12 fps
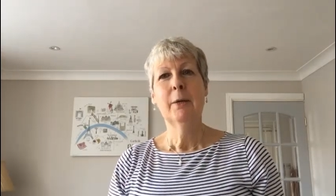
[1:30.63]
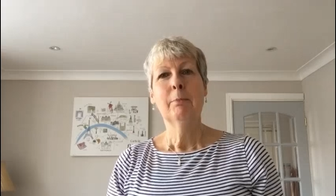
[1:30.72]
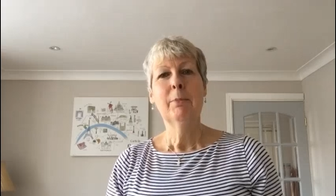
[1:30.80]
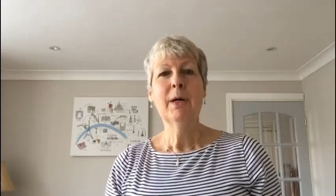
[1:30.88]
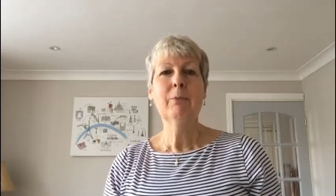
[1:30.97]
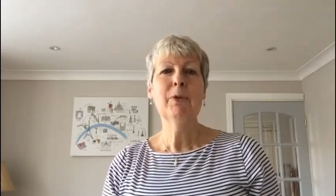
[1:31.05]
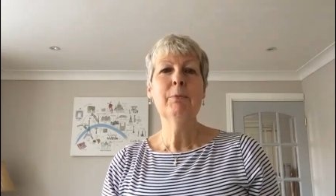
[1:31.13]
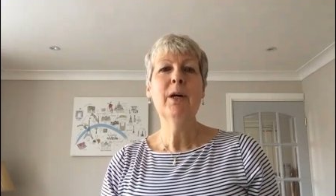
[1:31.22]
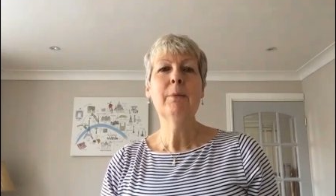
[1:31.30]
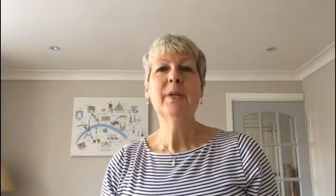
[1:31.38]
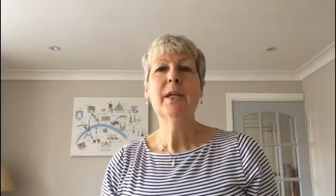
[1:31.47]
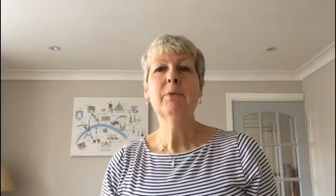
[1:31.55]
But we
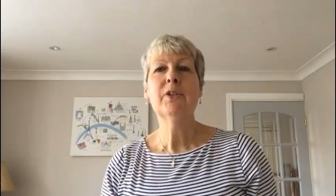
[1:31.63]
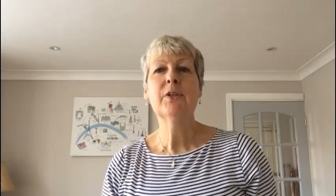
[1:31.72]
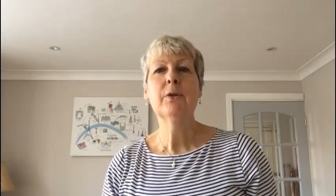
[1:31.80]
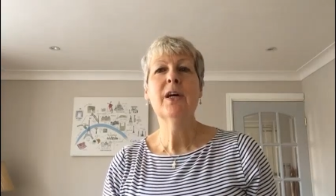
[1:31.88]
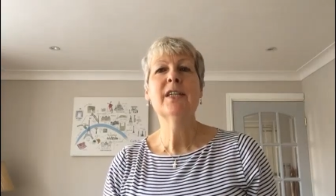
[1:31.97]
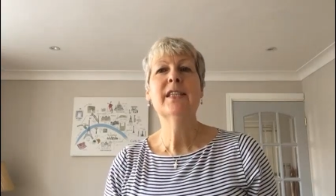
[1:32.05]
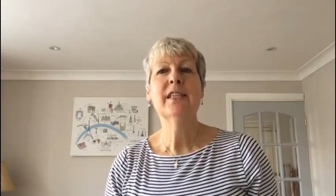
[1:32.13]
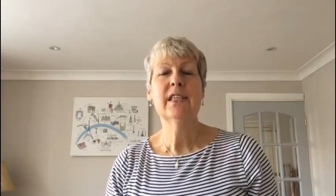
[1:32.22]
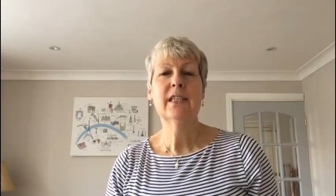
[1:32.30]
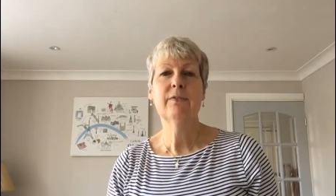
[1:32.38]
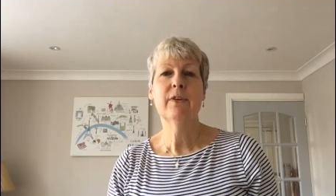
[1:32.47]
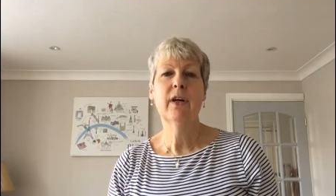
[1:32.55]
might be able to
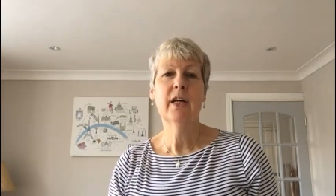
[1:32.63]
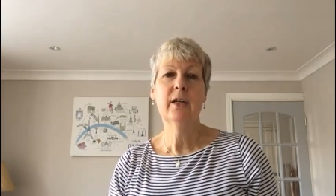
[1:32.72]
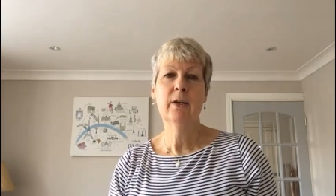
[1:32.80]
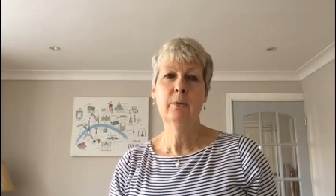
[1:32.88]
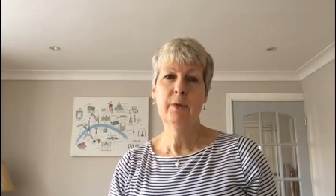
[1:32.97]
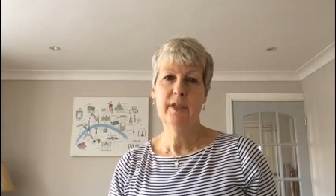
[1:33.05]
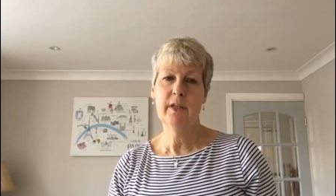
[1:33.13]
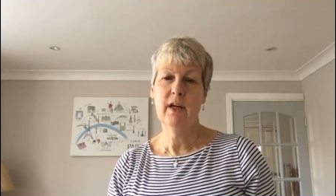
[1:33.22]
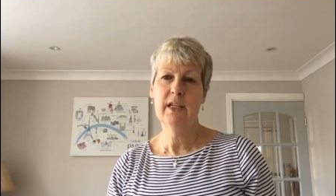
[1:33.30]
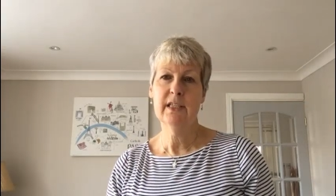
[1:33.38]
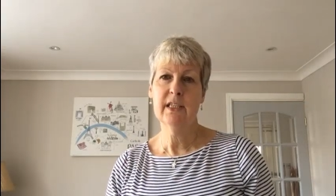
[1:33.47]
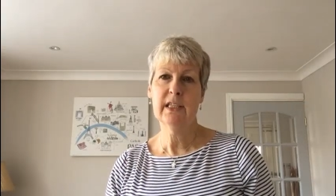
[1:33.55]
identify with
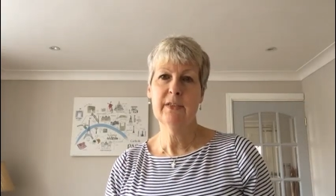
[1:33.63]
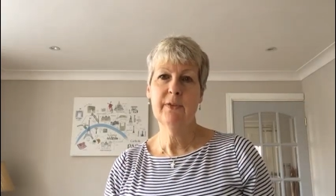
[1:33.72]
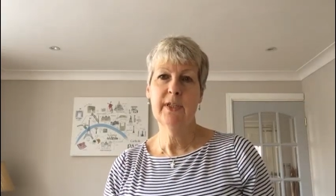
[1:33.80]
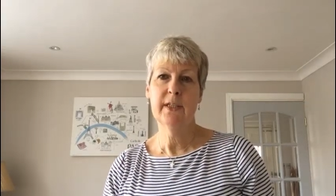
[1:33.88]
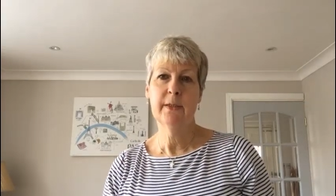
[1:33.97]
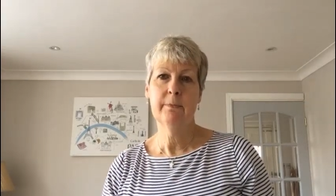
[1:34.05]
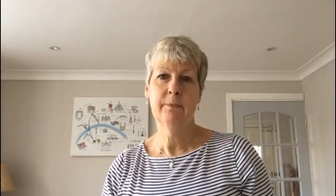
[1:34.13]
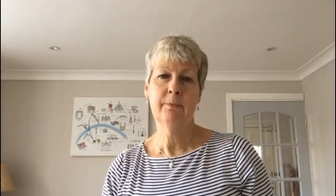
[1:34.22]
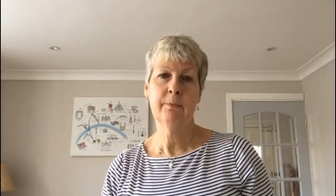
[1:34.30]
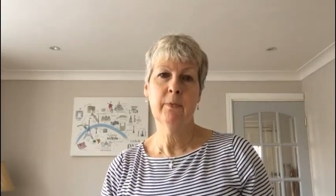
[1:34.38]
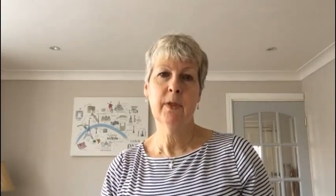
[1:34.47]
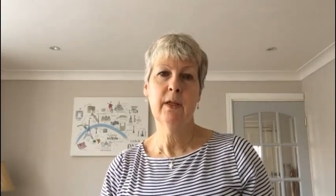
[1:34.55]
Isaac's fear.
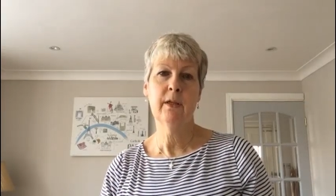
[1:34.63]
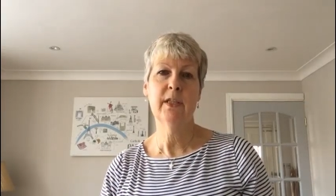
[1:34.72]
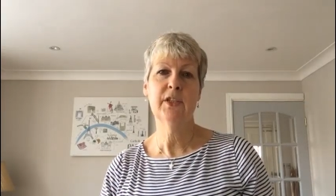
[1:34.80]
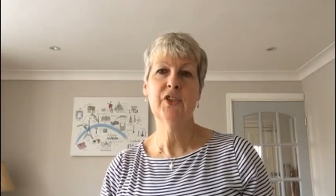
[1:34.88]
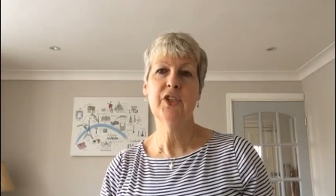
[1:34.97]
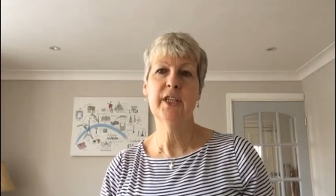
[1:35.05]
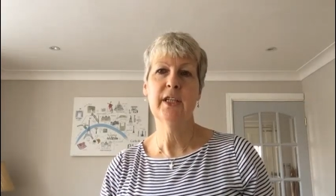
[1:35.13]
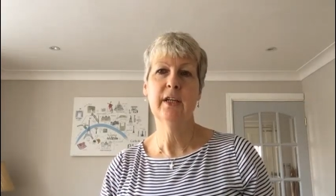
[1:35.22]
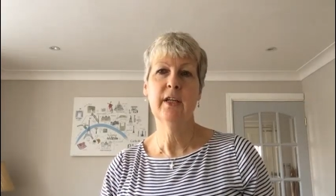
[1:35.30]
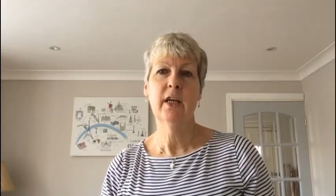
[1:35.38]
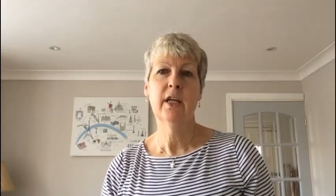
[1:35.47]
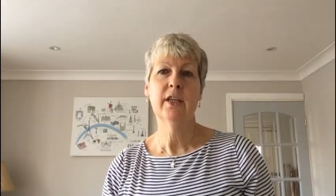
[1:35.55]
This year,
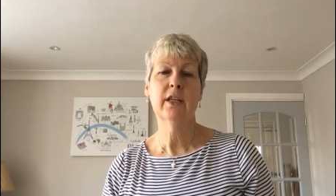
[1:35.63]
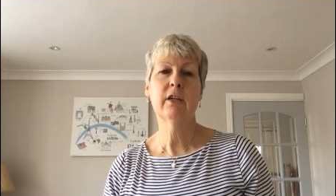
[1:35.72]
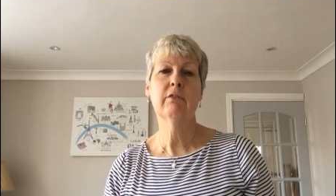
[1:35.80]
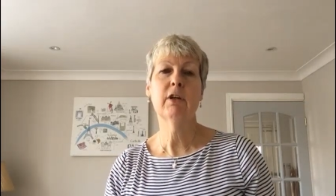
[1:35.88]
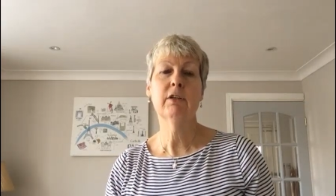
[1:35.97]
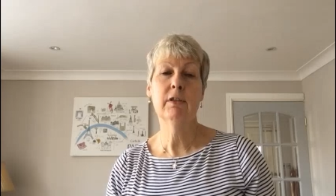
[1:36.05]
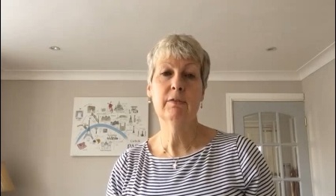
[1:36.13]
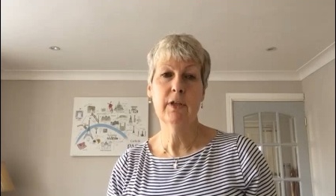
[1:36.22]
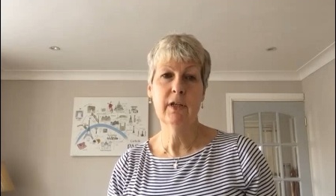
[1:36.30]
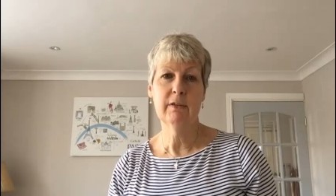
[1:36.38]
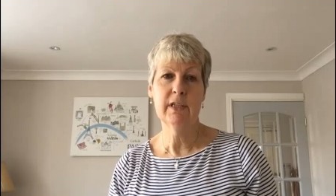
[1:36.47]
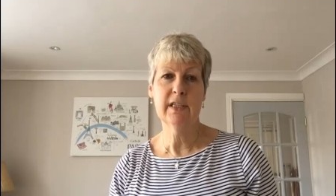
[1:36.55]
the
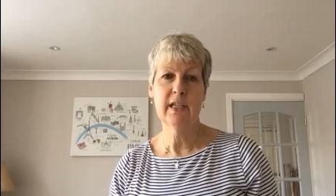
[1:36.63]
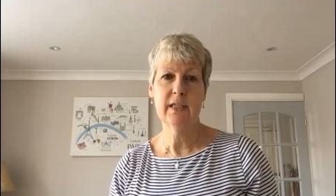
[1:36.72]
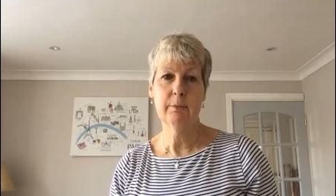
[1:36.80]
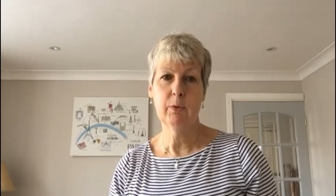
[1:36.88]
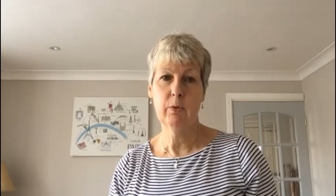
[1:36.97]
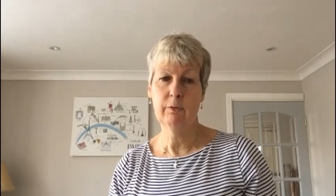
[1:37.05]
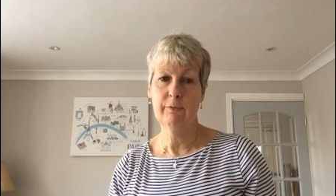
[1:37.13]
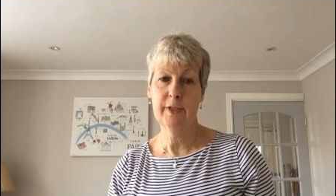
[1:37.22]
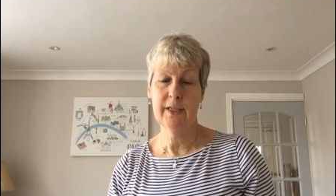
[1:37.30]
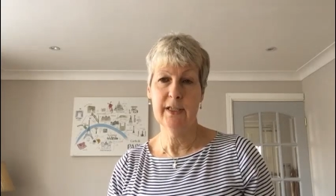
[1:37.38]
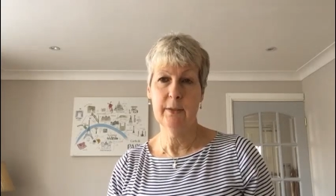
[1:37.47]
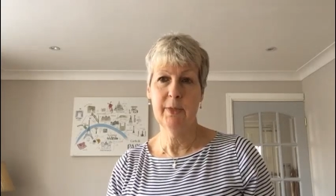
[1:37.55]
coronavirus has brought fear
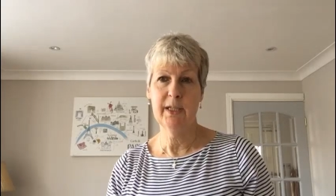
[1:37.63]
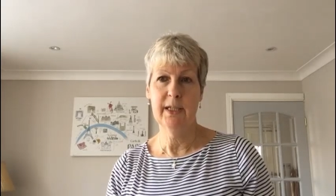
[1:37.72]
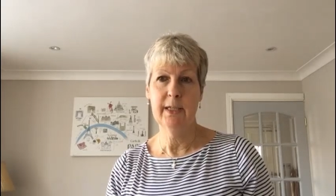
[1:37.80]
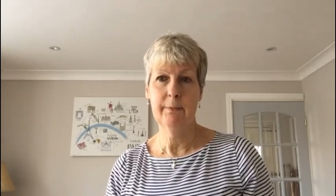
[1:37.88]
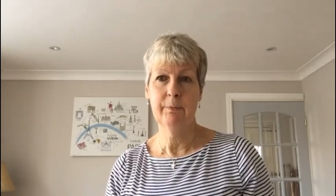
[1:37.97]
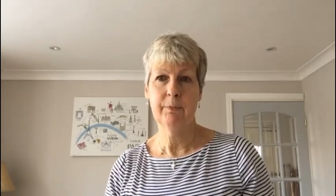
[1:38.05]
to many.